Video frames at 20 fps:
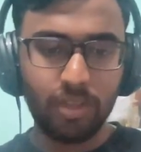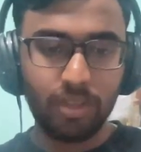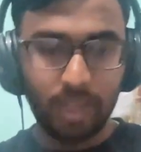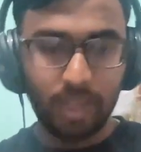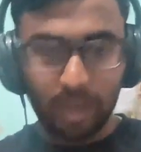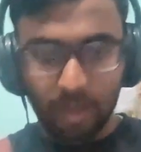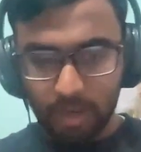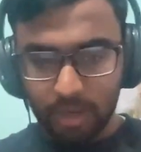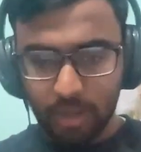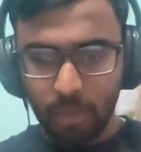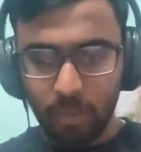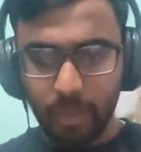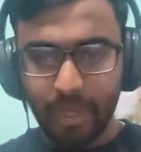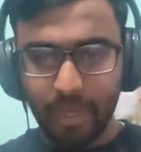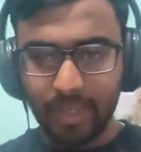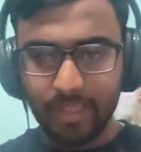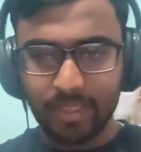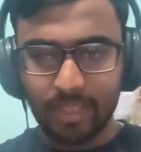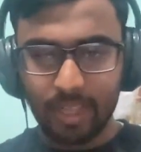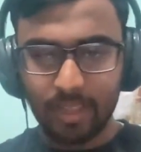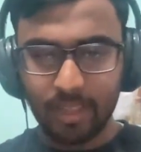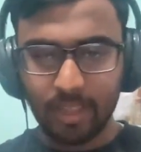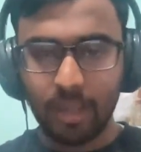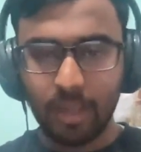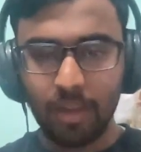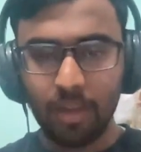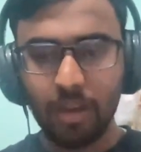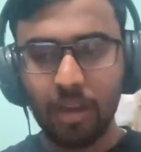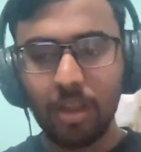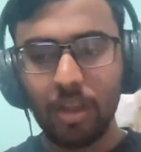their tweets and
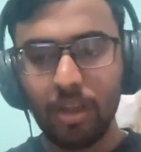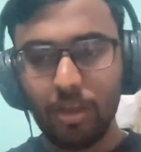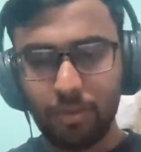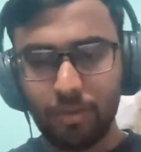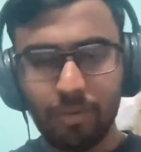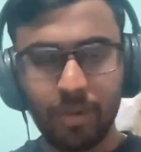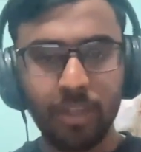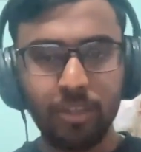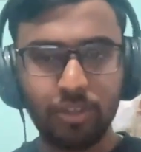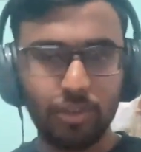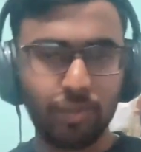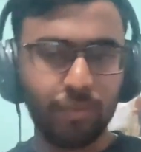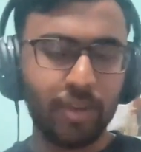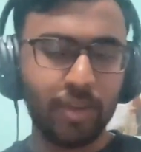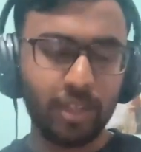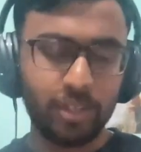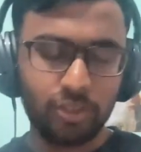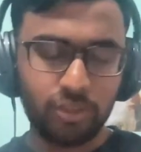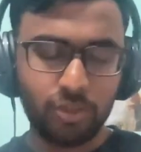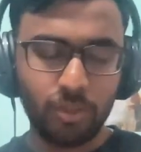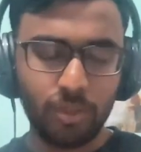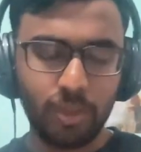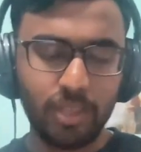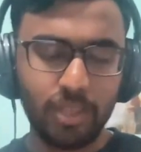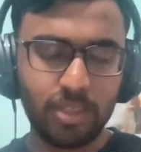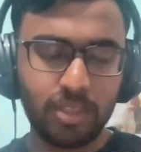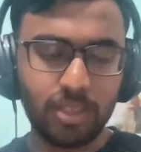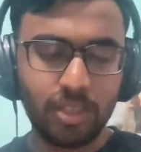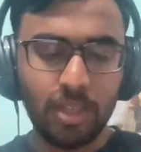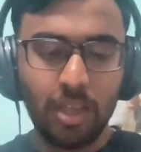their friends of friends
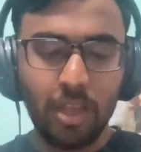tweets.